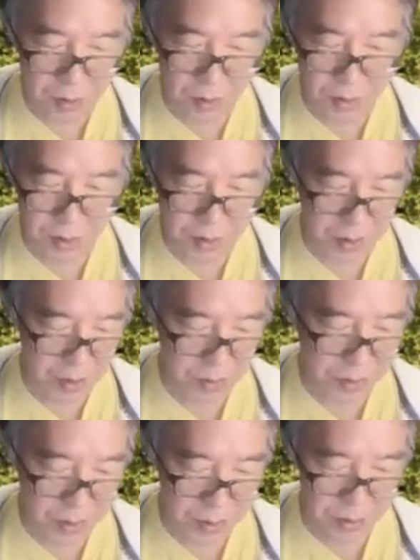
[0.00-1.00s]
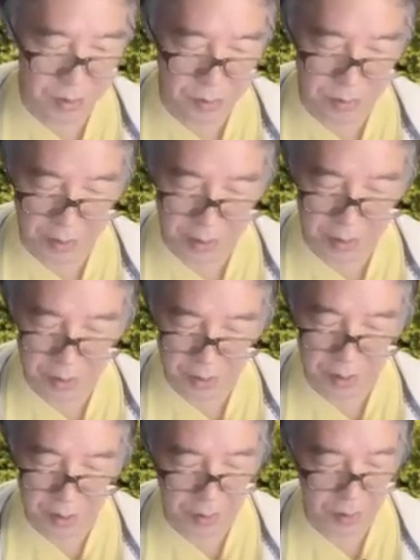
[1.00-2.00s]
use this recursion relation
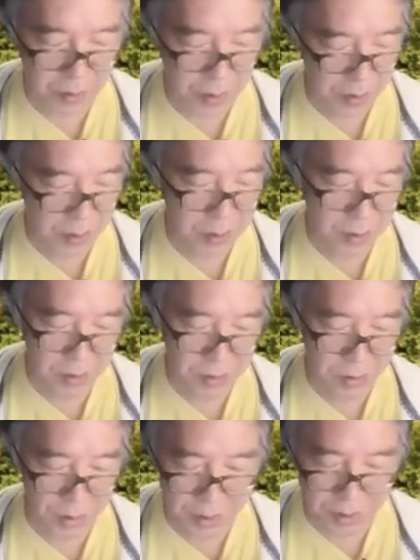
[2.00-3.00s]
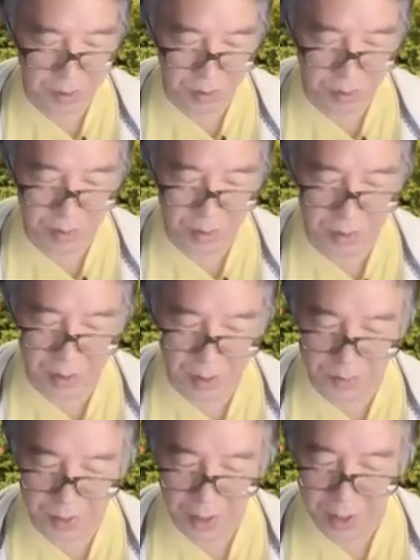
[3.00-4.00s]
I think twice or 3
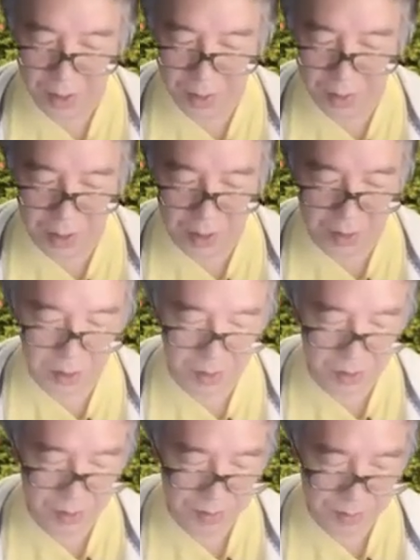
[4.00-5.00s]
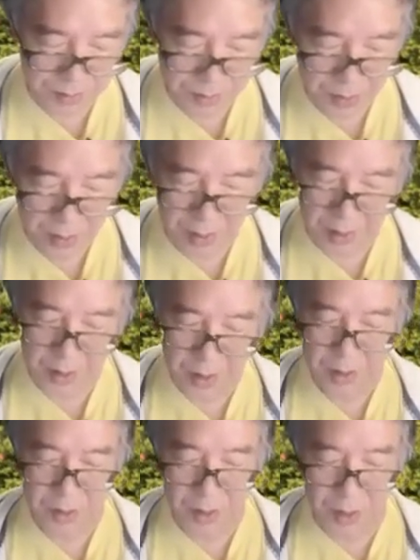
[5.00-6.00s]
times to get this. Okay,
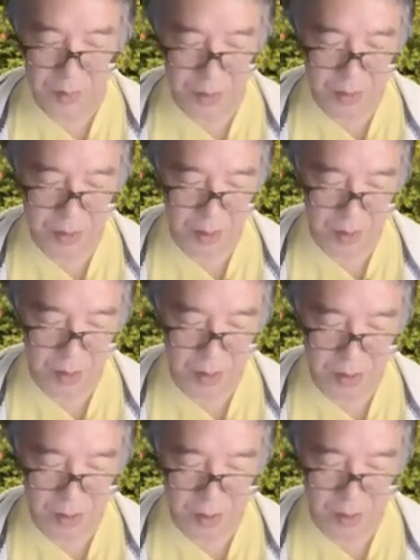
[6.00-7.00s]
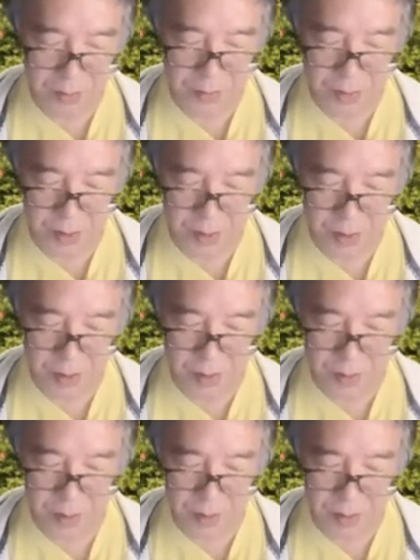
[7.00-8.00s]
so everything, these
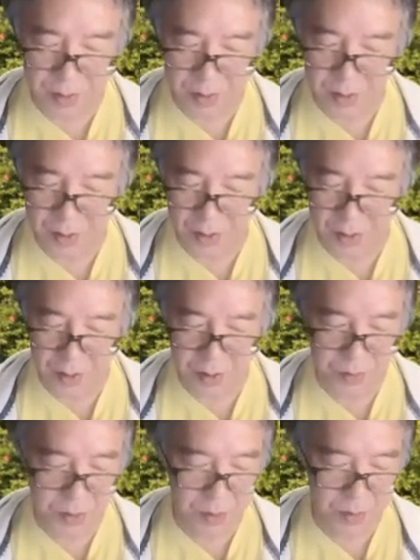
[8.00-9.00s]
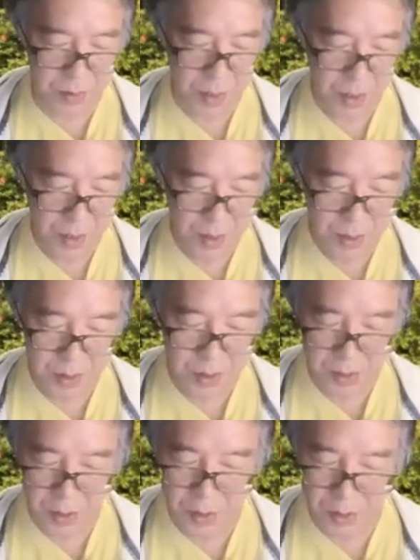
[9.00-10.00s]
are written in terms of just
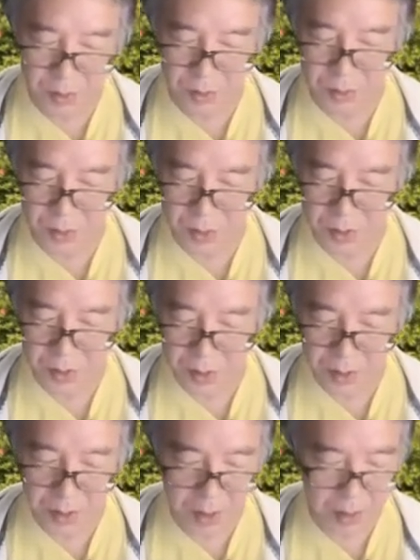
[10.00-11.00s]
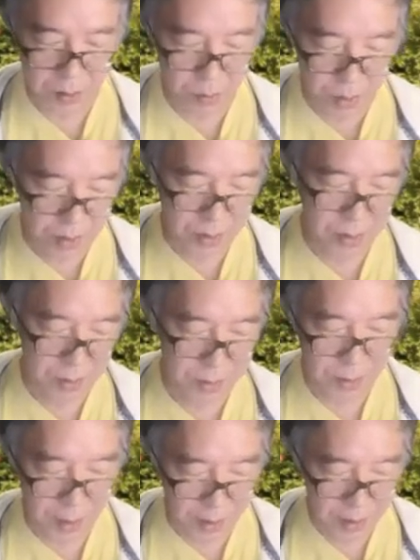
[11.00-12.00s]
Q's and 1.
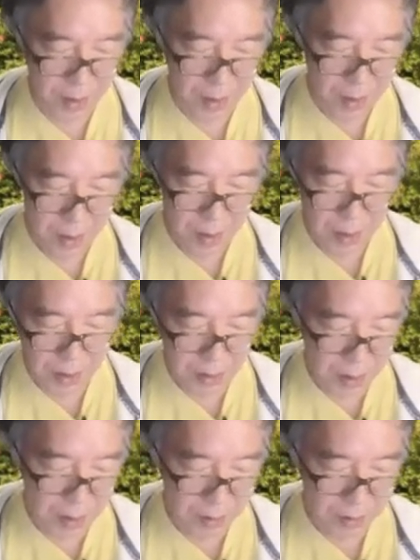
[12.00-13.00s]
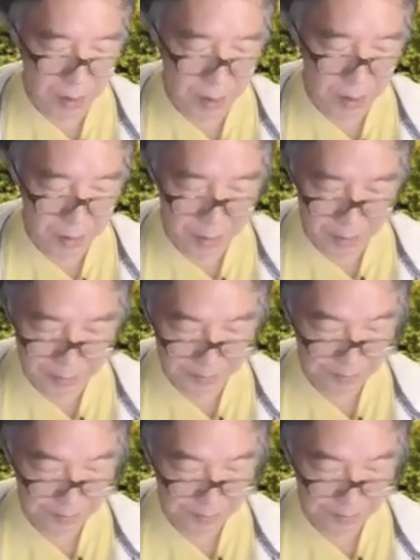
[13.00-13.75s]
Okay, and now